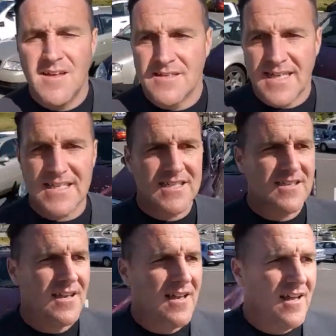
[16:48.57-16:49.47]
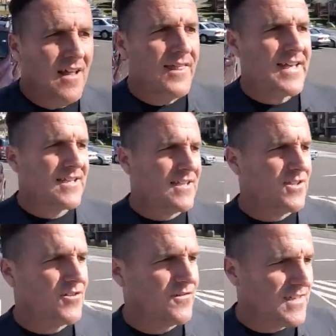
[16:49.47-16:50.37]
So that's the
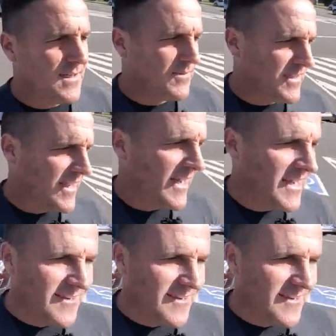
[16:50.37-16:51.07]
sort of tips today.